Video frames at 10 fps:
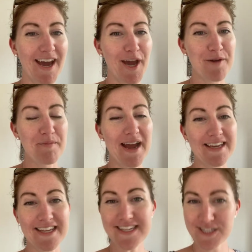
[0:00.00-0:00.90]
and
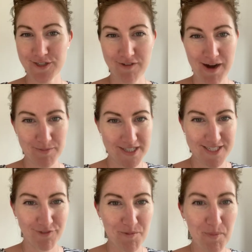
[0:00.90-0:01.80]
Instagram and the
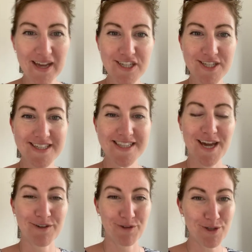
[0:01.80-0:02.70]
different pages
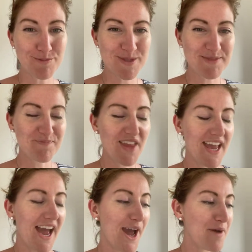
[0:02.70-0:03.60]
and groups.
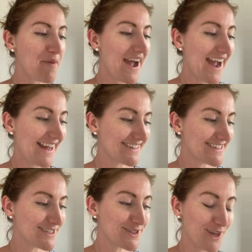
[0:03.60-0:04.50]

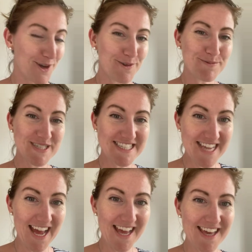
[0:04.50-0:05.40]
And so
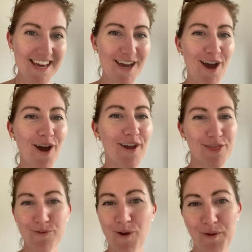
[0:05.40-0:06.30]
today I
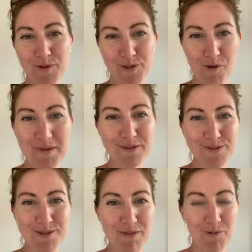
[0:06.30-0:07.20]
thought I would comment on
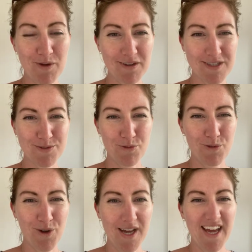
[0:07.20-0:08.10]
something when I
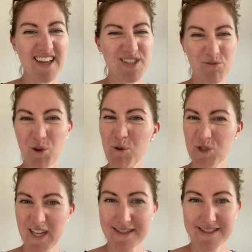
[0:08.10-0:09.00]
saw some
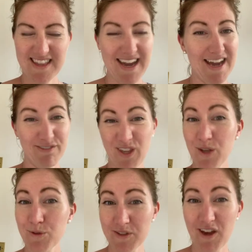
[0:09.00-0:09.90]
courgettes that have
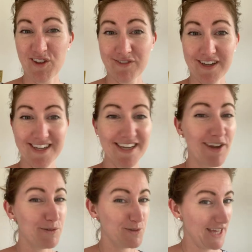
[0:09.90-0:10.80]
keeled over, and
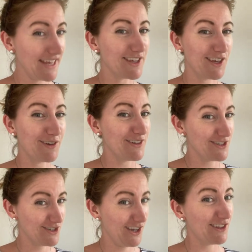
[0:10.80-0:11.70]
I will take you and
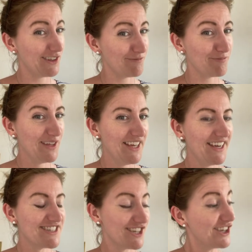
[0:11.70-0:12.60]
show them
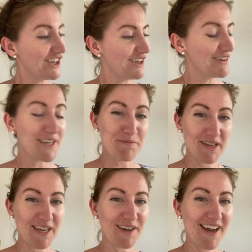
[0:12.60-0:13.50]
to you in a
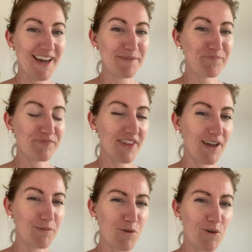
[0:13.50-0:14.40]
minute. I'm
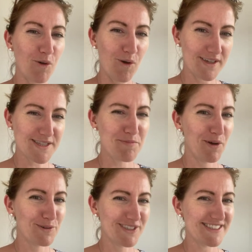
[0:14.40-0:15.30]
not quite so
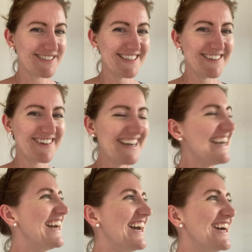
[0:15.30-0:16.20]
bold as to
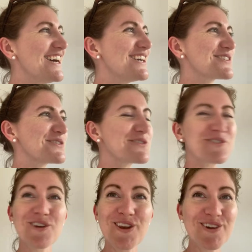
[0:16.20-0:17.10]
talk
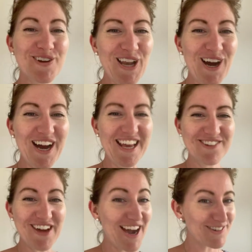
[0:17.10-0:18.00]
for a long
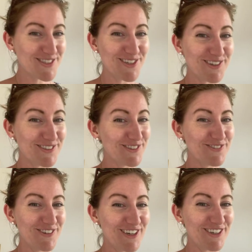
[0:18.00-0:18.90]
live outside on the
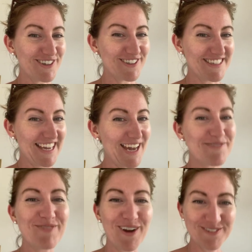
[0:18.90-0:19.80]
front garden
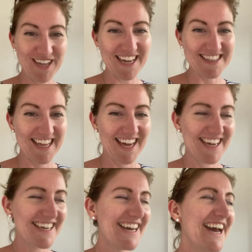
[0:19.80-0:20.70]
yet, but I'm getting there.
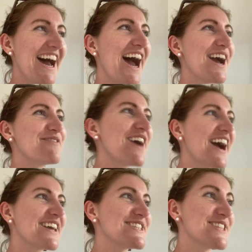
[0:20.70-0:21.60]

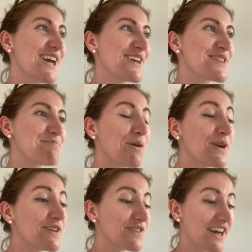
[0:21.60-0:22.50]
And so the
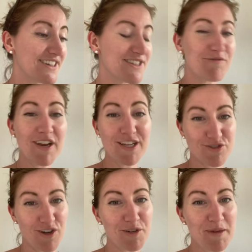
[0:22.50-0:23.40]
point of that is it really
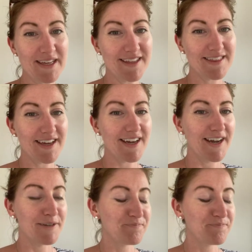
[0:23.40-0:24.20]
struck me that